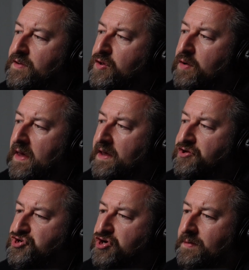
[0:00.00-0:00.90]
the UK
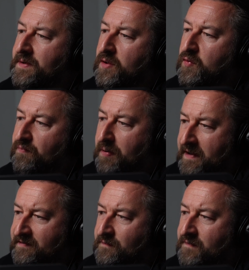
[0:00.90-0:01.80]
and Germany who have
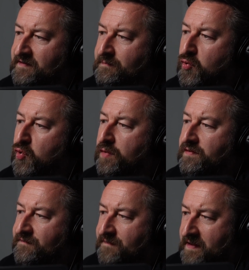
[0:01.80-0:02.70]
pledged to invest more in
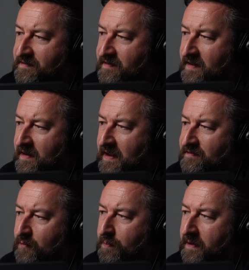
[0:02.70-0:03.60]
defense and their
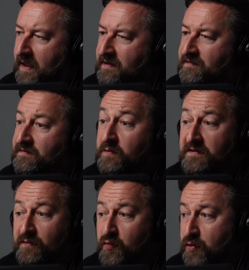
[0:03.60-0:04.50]
NATO obligations,
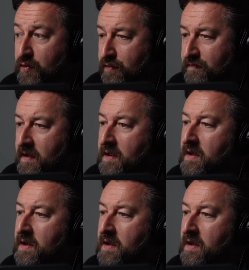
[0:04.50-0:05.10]
which is all good.